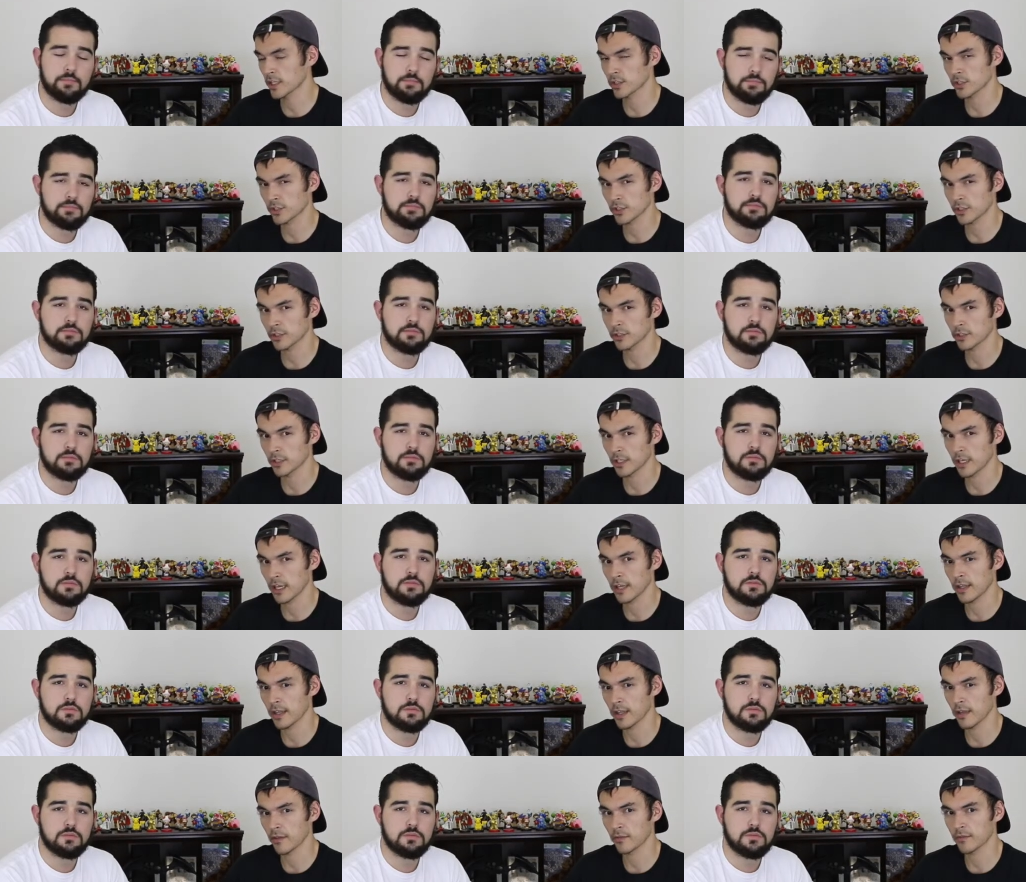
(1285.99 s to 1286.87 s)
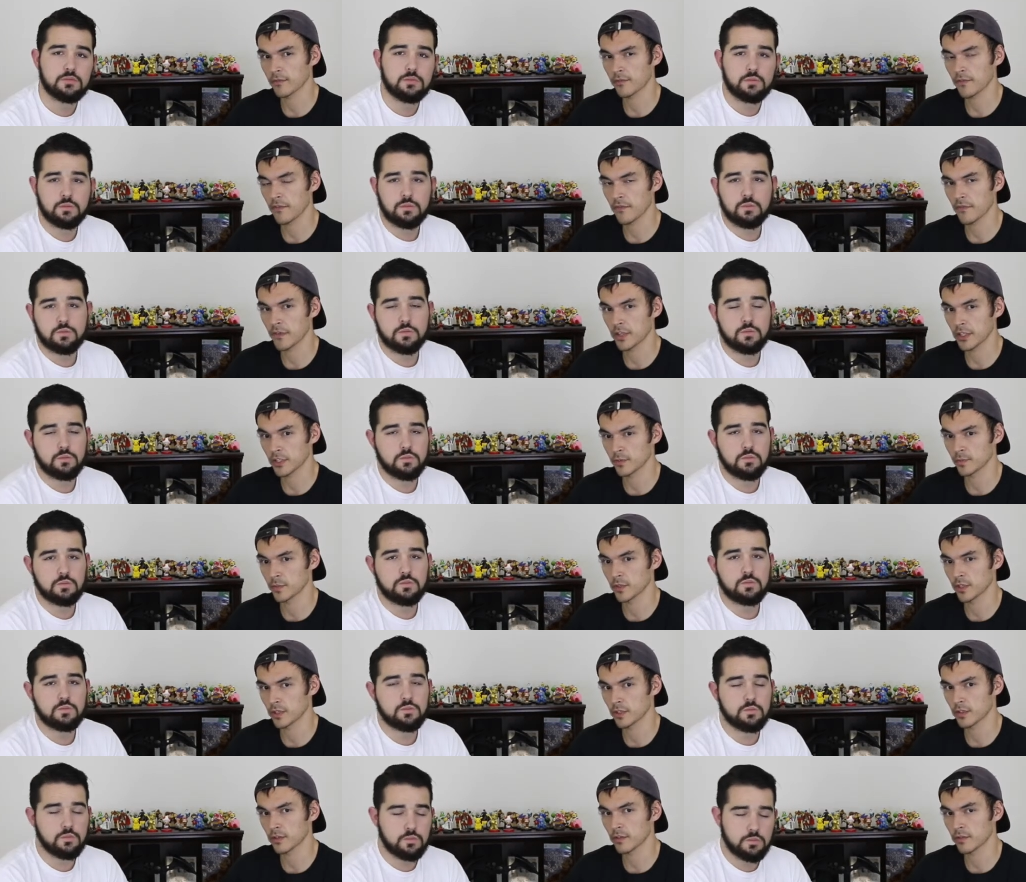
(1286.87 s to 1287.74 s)
Speaker 1: not sure how that the
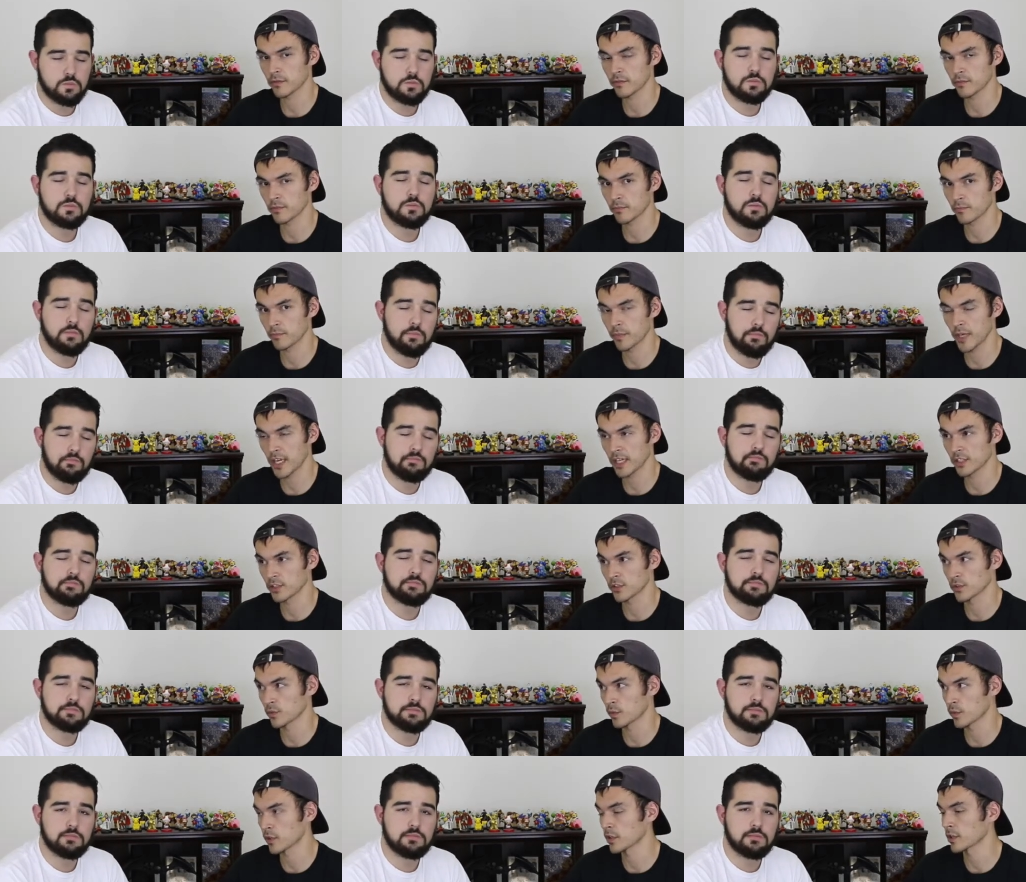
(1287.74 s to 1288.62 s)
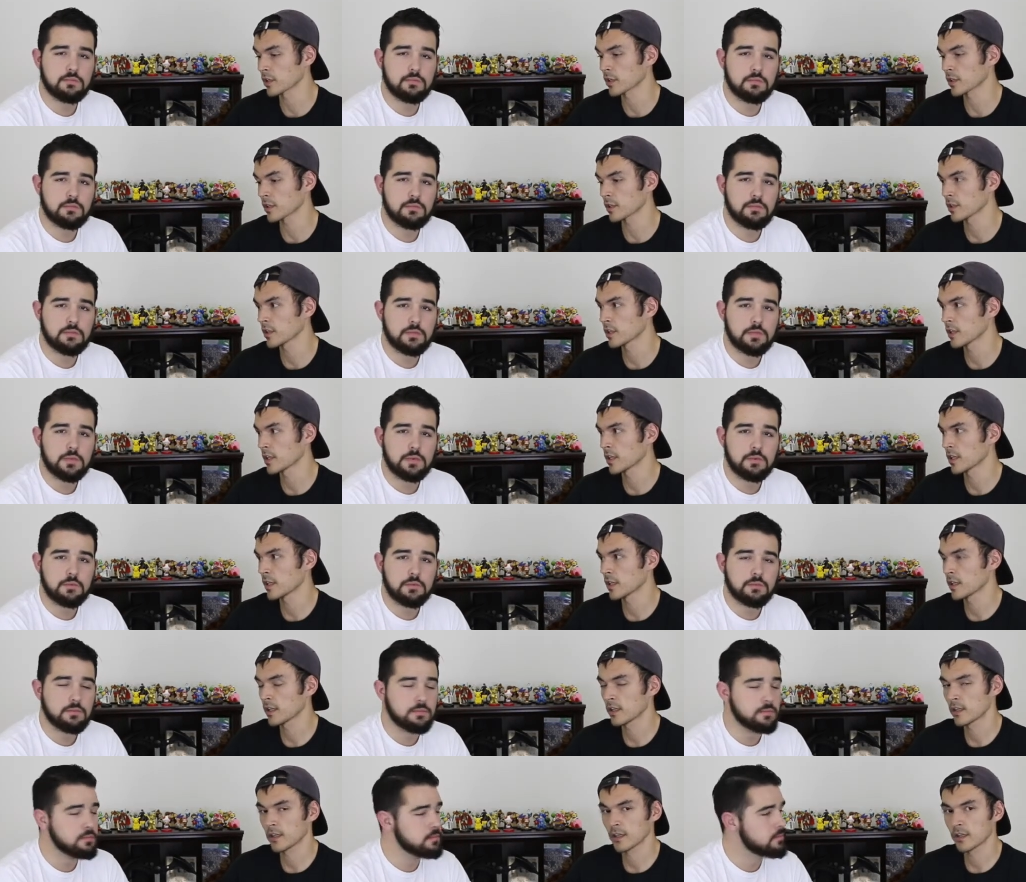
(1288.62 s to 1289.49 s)
Facebook pages work.
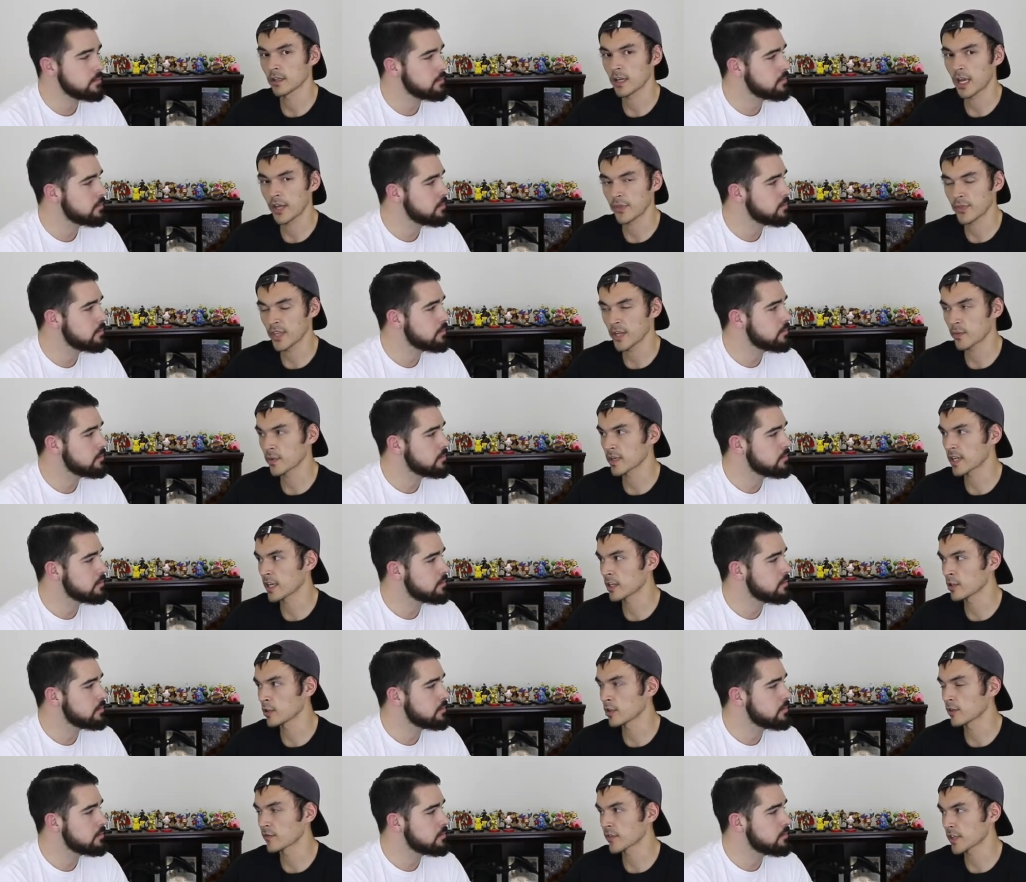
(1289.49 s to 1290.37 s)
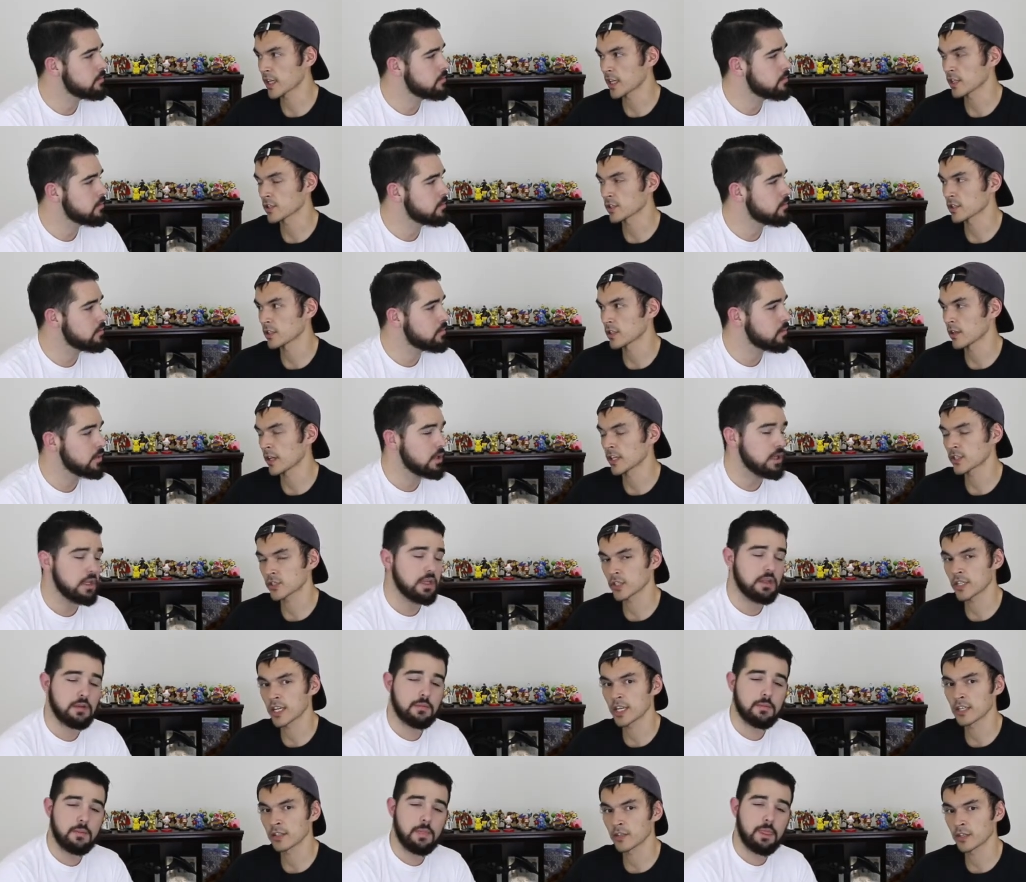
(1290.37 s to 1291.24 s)
I think we get a notification. I
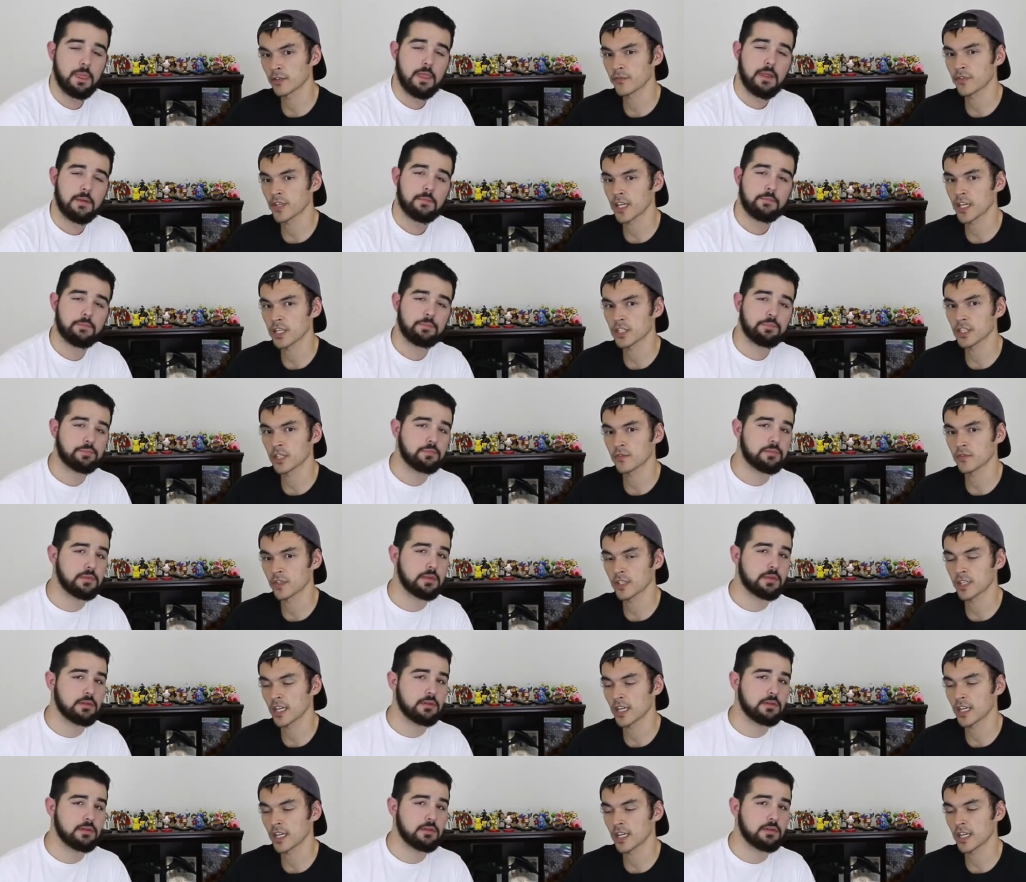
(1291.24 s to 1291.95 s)
should get a notification if